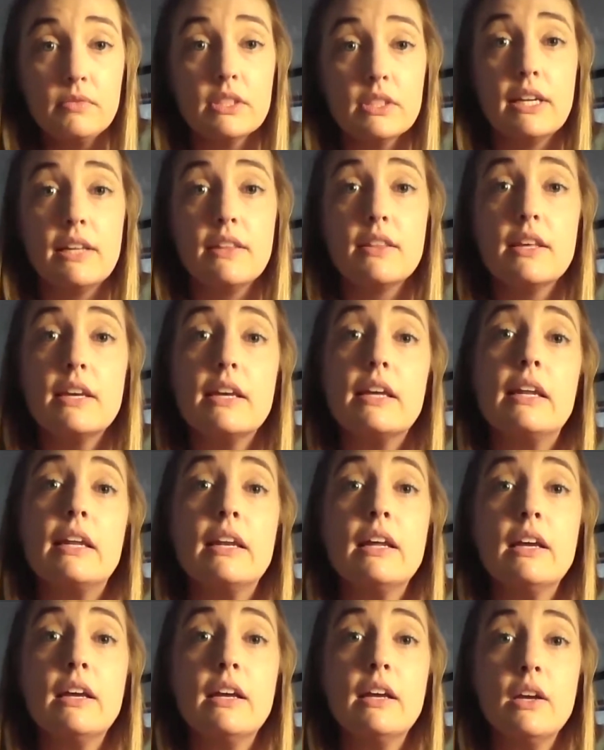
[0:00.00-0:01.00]
and then
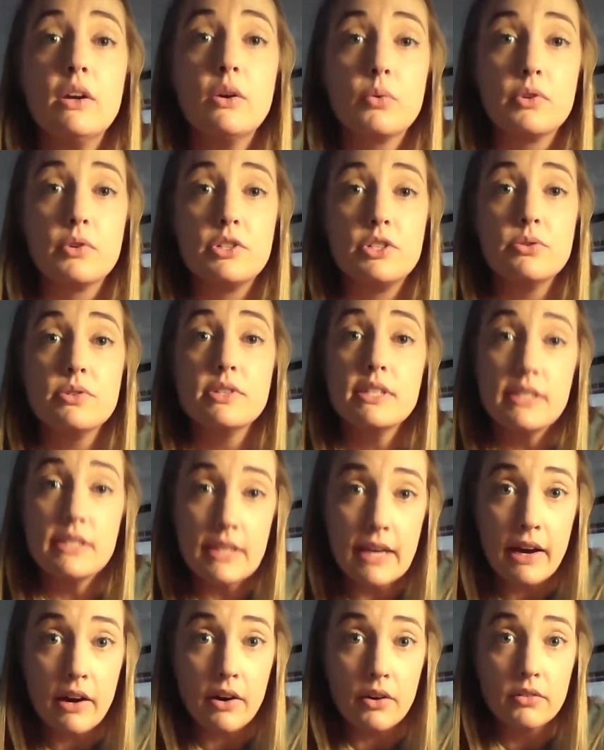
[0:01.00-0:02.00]
reduce it
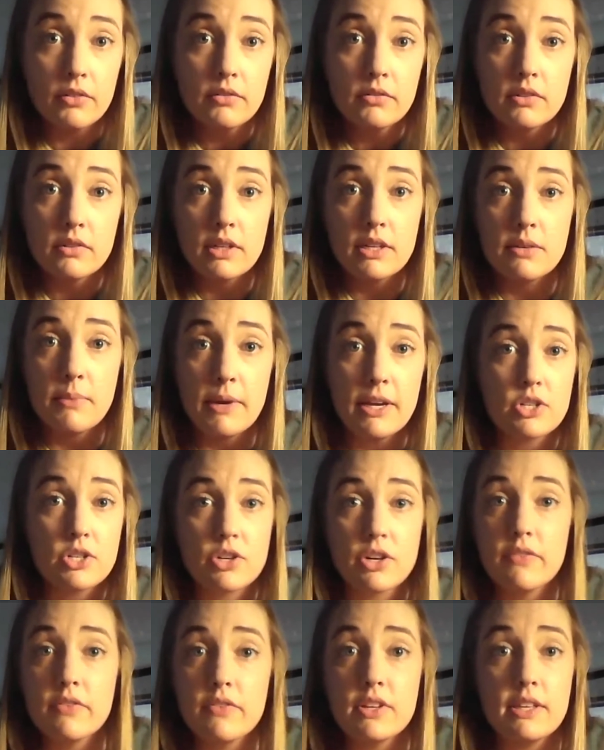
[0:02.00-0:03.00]
down and make
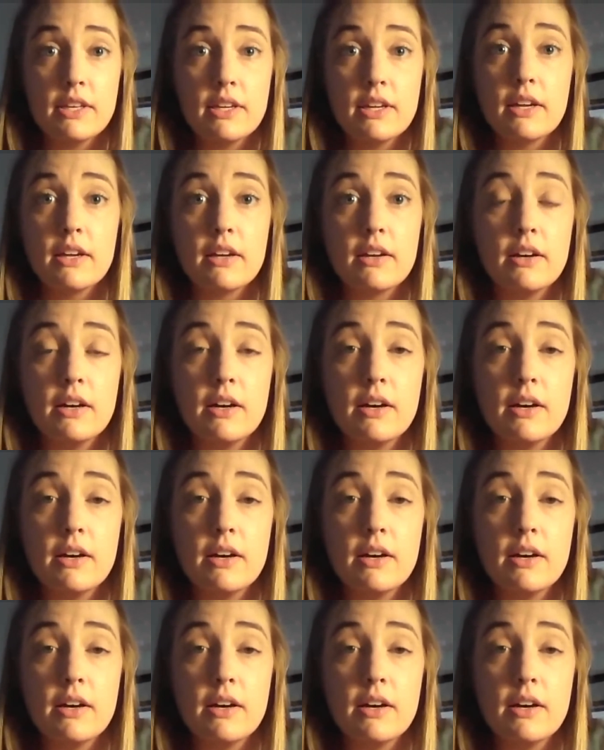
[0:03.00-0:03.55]
sure everything,